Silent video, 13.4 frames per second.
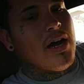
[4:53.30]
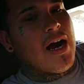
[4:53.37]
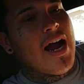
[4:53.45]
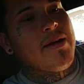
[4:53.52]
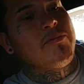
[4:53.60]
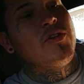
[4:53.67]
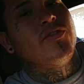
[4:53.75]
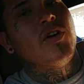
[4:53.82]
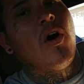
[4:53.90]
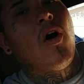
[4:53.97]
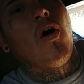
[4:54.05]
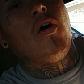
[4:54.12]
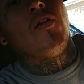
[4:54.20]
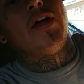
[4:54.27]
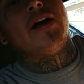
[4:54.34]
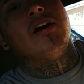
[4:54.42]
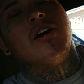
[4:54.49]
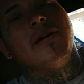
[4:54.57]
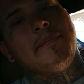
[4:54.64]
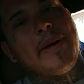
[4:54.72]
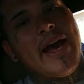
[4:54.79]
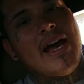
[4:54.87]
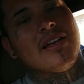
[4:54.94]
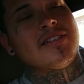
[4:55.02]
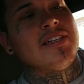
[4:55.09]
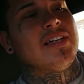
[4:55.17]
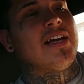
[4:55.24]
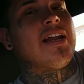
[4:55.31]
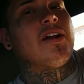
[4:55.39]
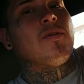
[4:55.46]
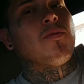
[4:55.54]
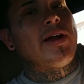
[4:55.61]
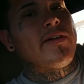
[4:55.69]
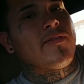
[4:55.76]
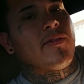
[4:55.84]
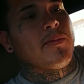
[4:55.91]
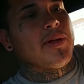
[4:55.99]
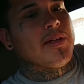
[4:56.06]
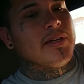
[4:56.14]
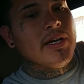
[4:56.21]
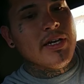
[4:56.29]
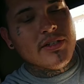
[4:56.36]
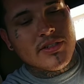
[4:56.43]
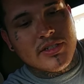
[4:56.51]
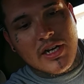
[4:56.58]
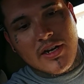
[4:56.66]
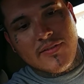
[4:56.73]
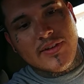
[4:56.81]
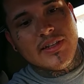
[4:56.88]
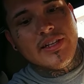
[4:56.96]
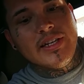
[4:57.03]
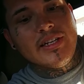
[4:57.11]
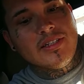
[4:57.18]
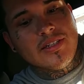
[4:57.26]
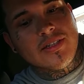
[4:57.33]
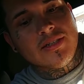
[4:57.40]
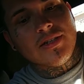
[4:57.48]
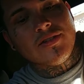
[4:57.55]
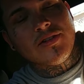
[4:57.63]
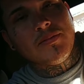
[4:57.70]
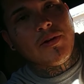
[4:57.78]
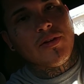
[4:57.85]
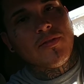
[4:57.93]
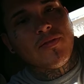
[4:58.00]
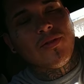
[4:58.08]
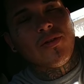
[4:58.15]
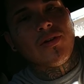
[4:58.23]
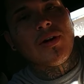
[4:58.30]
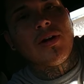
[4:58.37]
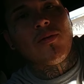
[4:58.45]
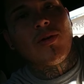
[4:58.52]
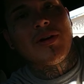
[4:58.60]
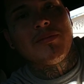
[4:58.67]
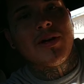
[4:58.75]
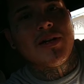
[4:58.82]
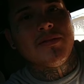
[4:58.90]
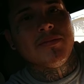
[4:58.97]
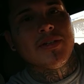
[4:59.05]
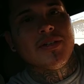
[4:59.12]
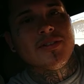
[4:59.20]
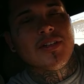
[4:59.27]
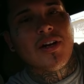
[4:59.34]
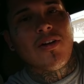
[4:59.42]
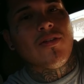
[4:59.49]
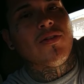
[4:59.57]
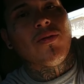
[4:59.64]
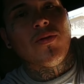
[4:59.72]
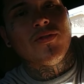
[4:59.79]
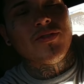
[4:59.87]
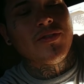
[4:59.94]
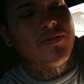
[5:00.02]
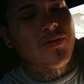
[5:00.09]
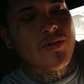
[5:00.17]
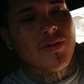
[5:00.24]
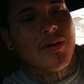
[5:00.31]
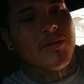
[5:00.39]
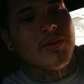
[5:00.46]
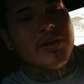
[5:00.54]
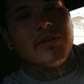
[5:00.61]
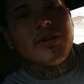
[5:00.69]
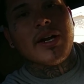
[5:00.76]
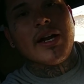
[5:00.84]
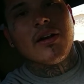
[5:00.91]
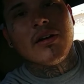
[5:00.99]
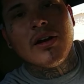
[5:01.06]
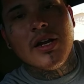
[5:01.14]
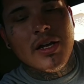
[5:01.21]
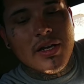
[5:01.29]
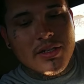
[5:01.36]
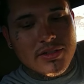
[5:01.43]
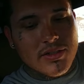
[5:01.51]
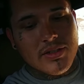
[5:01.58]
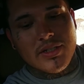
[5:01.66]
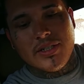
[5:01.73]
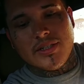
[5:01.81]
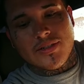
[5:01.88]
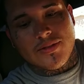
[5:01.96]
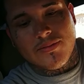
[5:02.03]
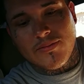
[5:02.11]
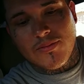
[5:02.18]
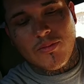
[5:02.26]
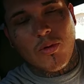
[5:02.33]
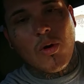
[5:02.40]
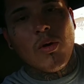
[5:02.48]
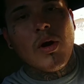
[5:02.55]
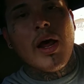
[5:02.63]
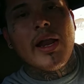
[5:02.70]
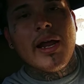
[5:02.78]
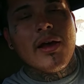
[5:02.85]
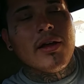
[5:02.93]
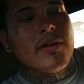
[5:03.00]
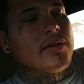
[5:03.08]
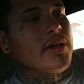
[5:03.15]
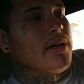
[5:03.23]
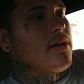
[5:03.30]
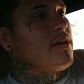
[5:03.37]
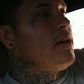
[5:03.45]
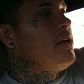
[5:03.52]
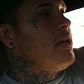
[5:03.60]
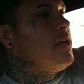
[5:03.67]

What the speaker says: I moved all that up past it and away from it. So now if it leaks, it's just gonna drip on the floor. I'm not worried about it because I got all the holes in the floor and I really don't care. So it could just roll right out. I don't care.